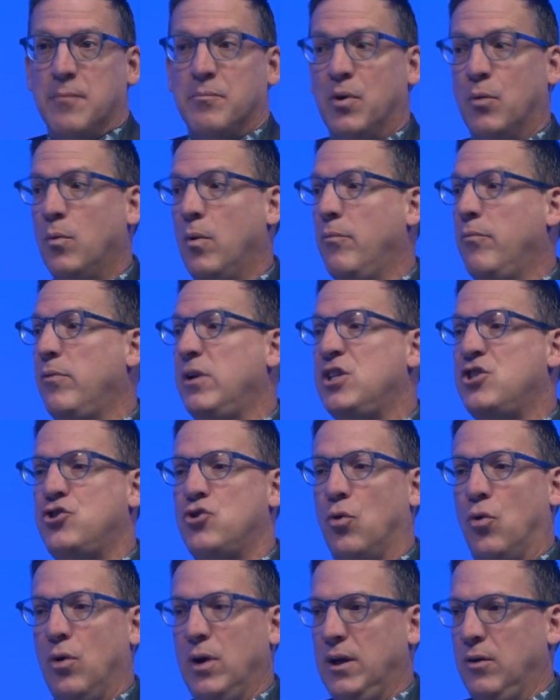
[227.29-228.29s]
But when we
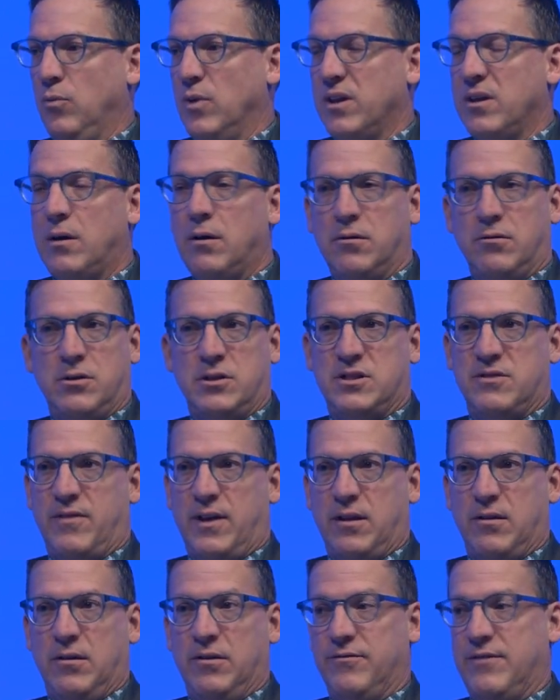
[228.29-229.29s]
join with hundreds of
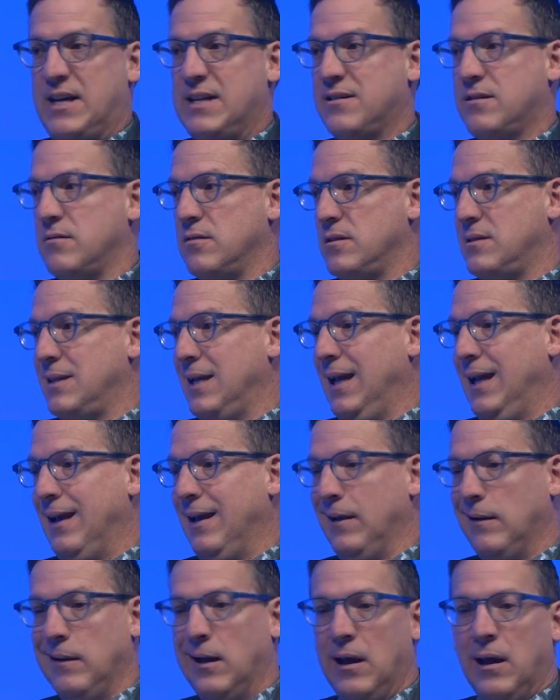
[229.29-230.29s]
other investors
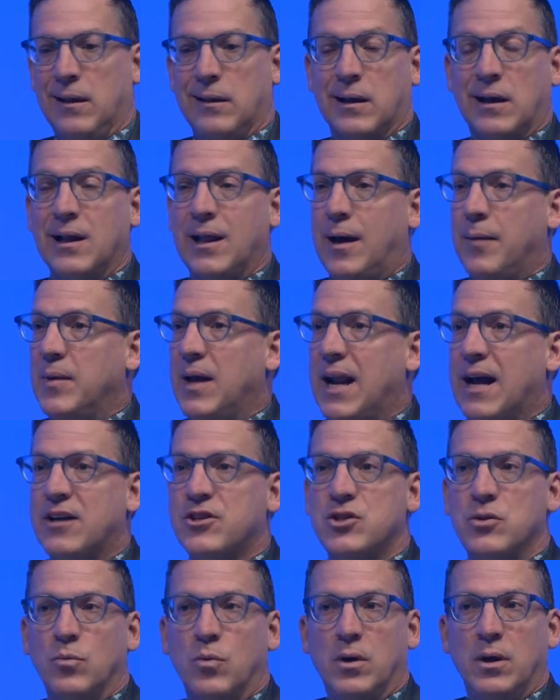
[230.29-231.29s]
in the Climate
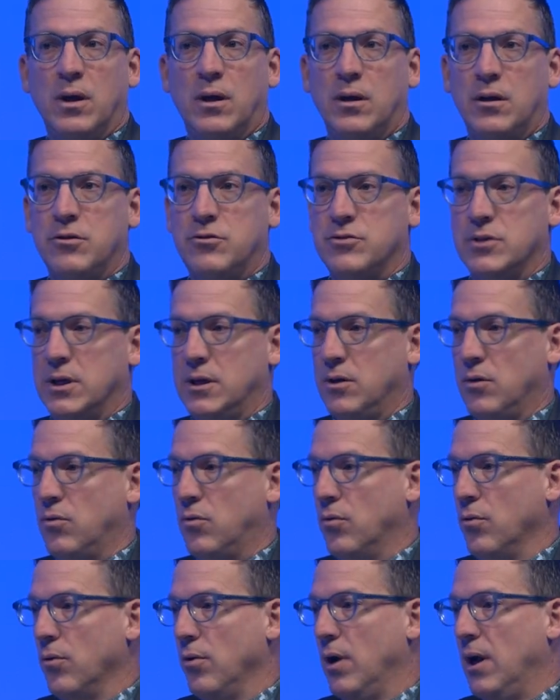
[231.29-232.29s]
Action 100
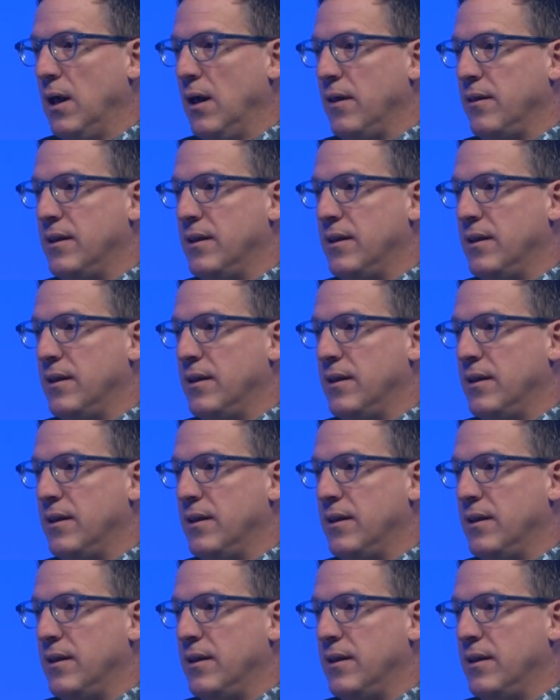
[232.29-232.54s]
or